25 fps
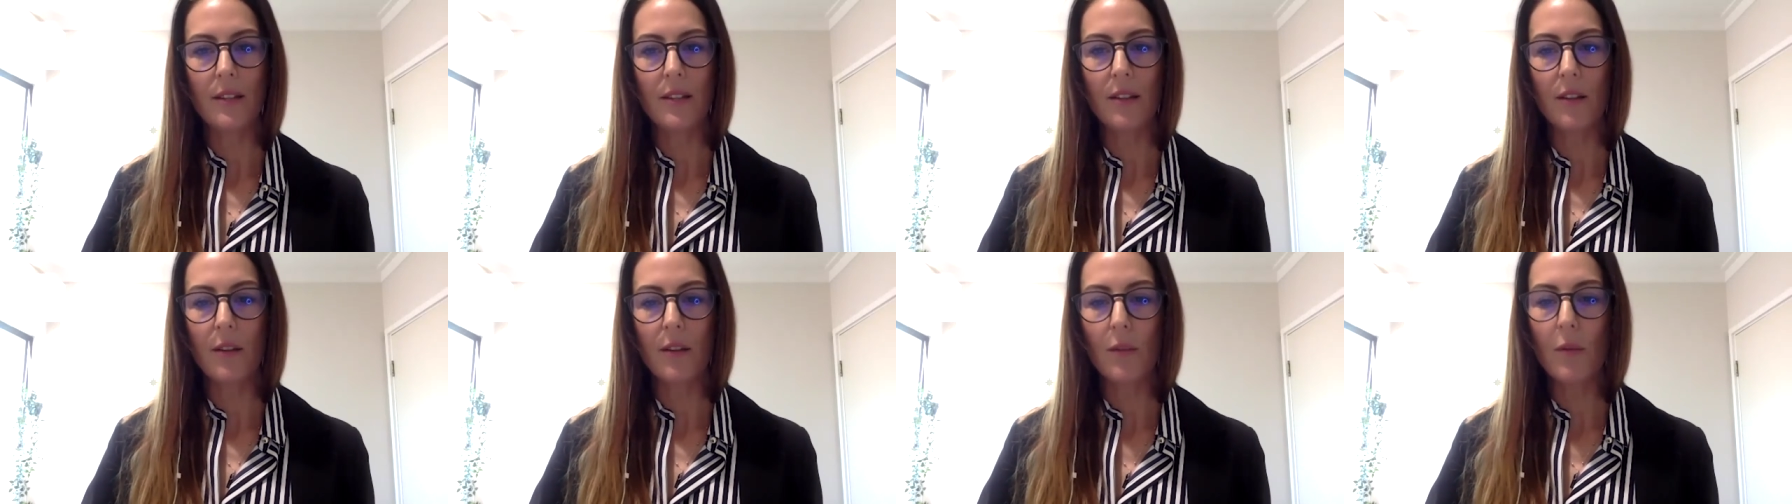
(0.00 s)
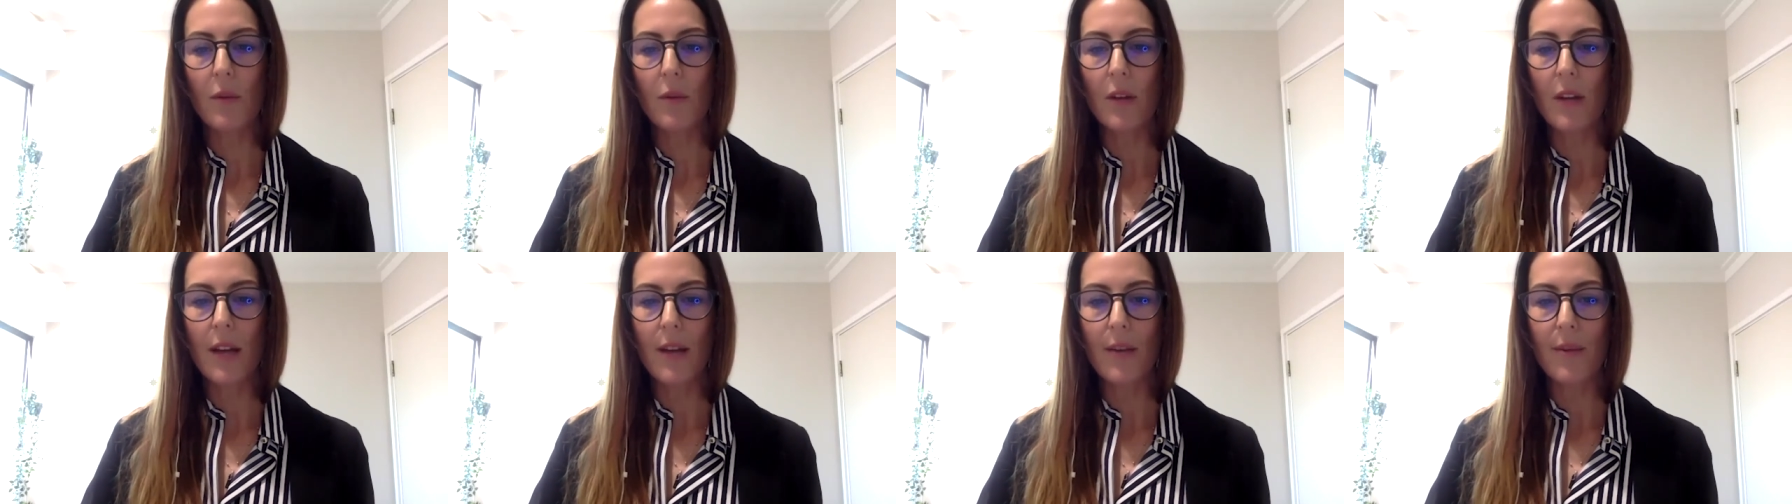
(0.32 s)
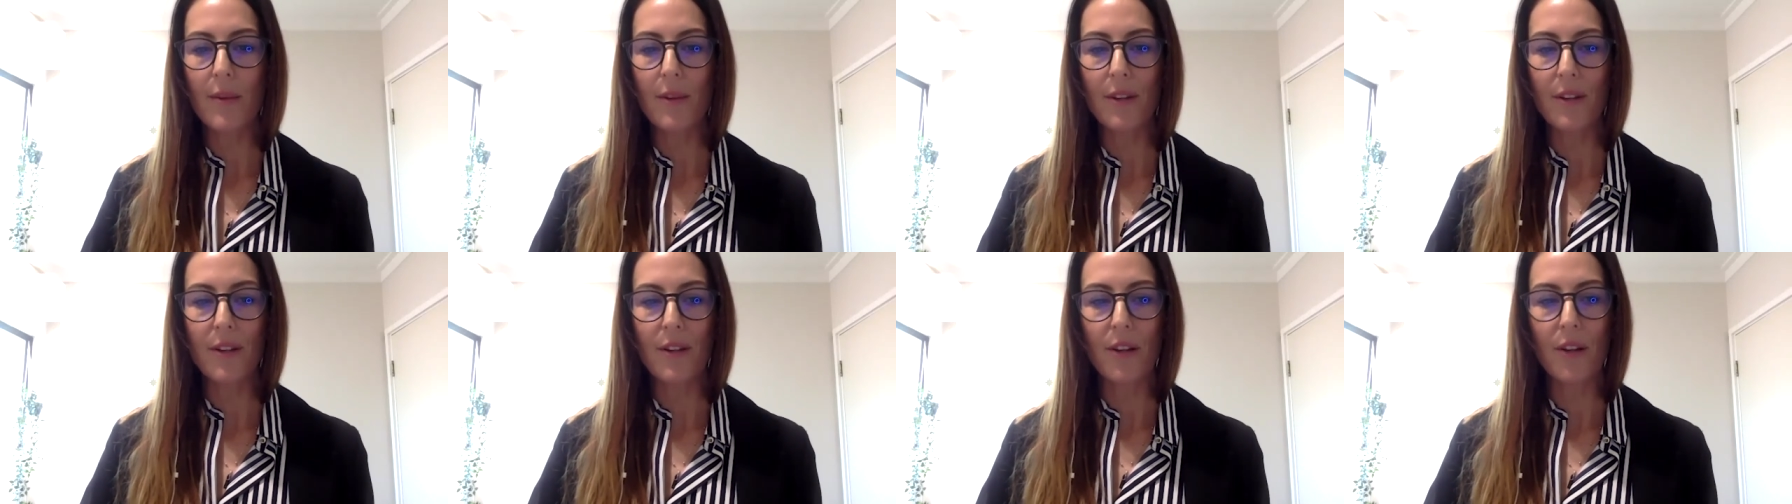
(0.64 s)
So what I
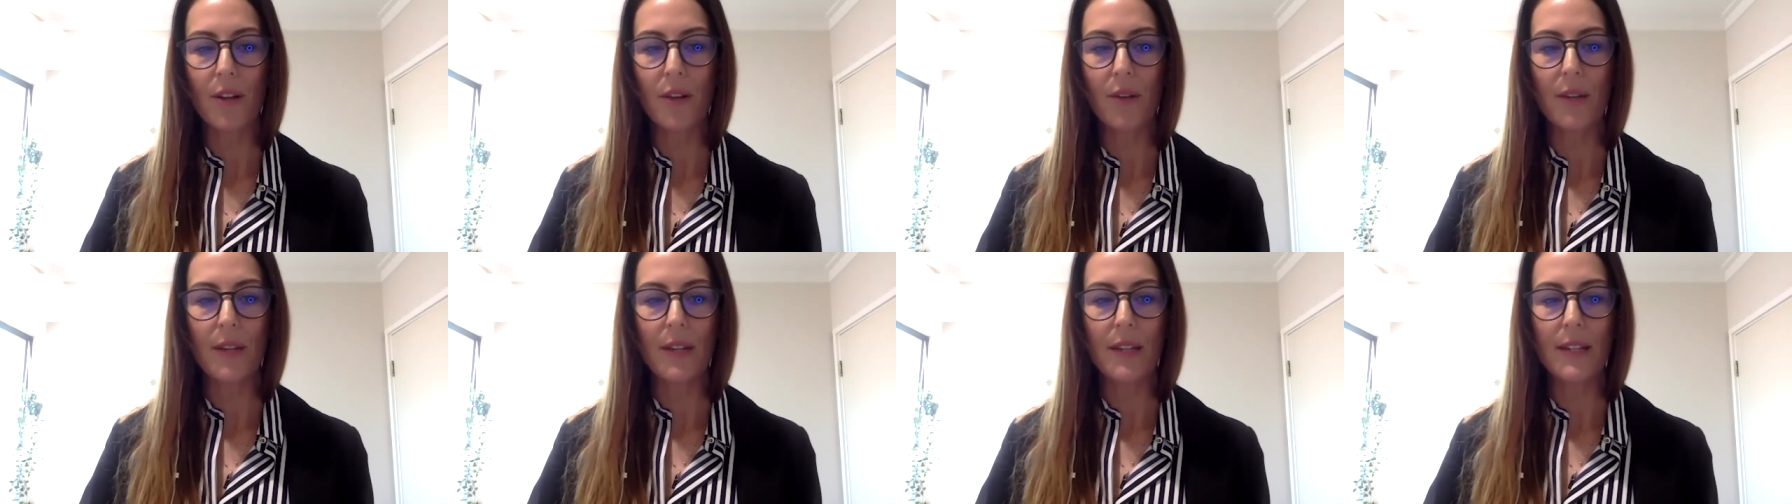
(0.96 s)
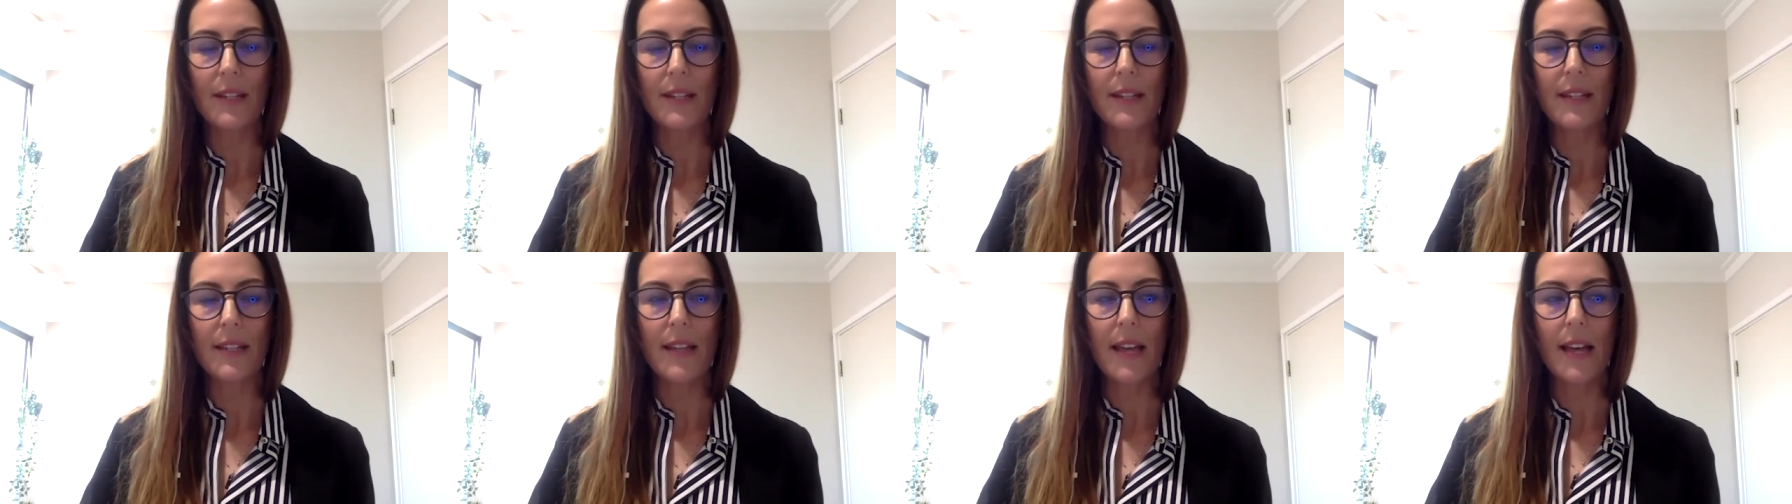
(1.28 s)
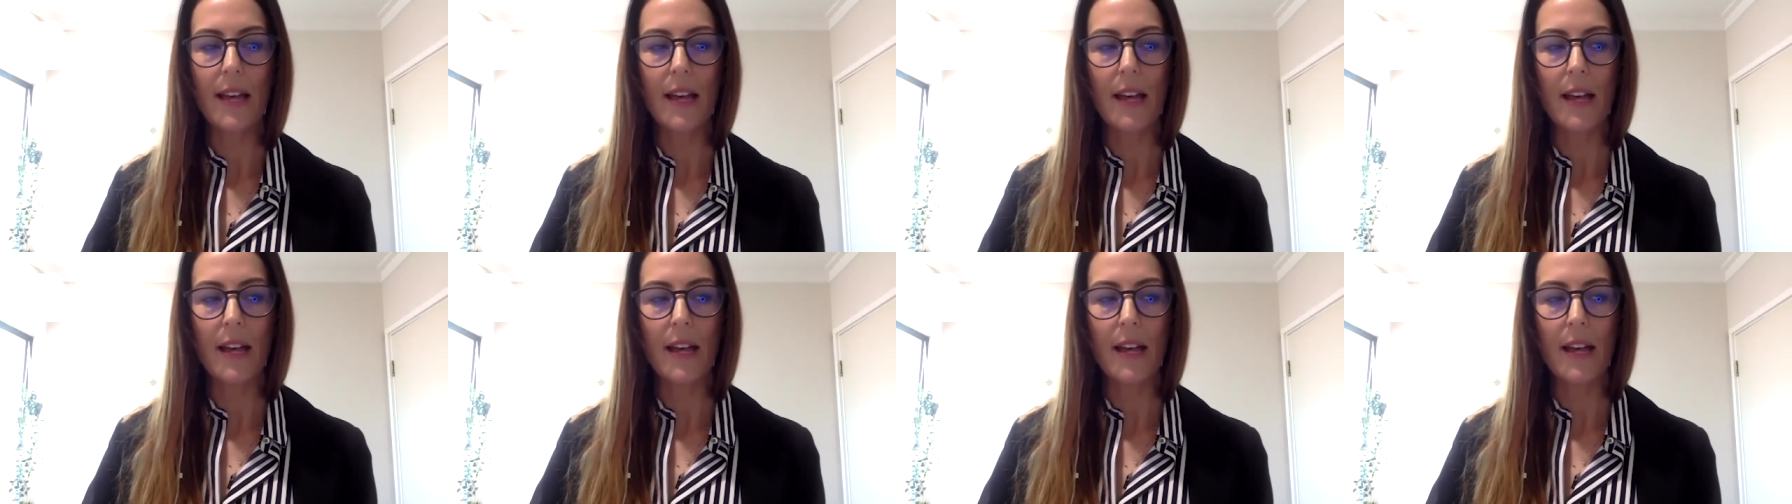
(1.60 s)
want to know is,